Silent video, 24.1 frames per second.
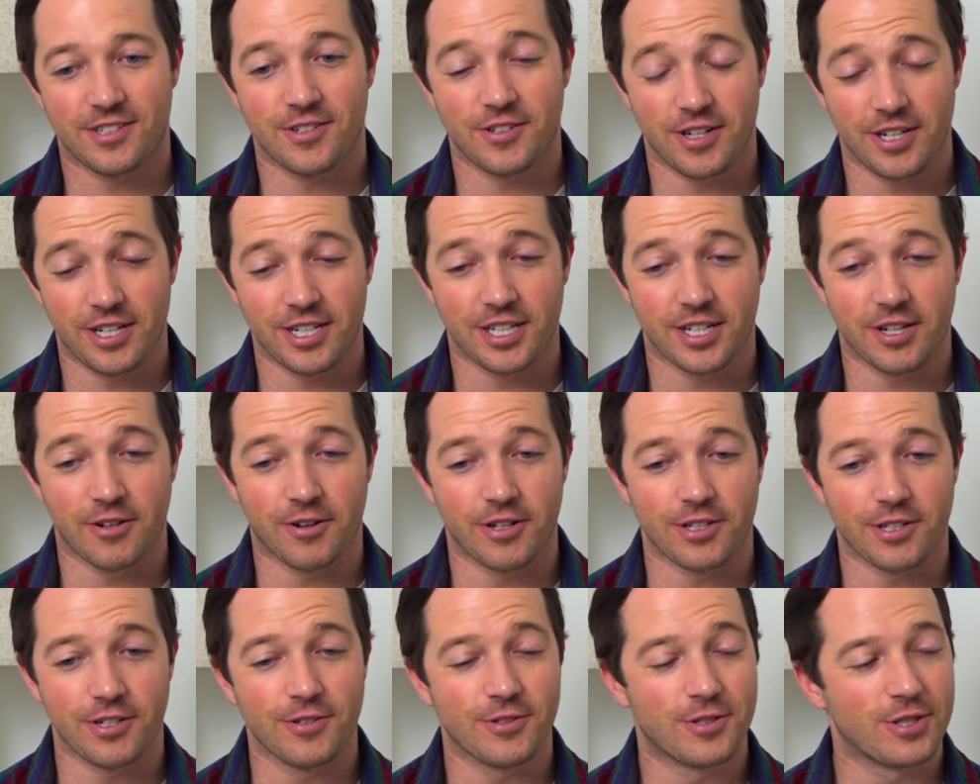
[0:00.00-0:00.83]
you need to go
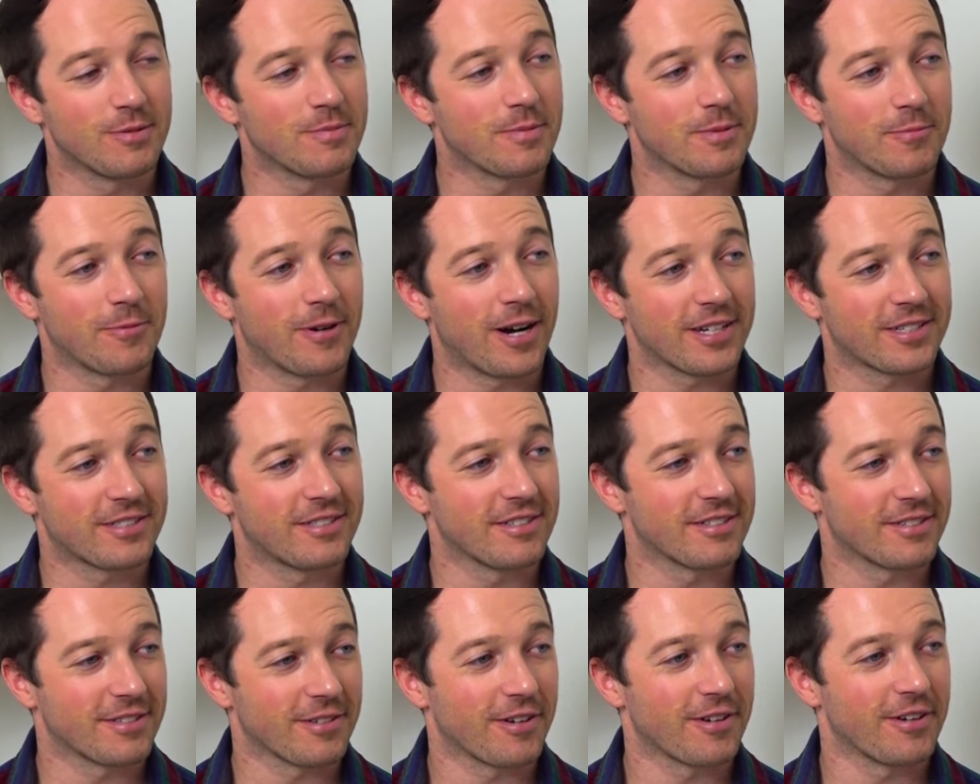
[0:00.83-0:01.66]
on YouTube and watch
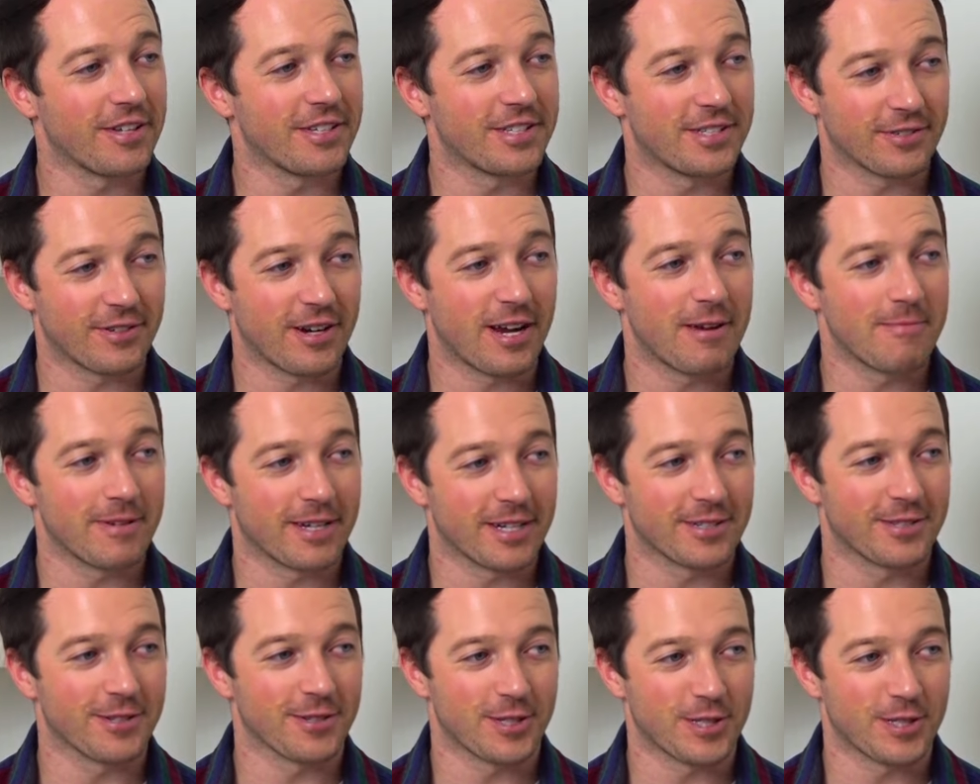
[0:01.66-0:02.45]
this, or on Instagram, because your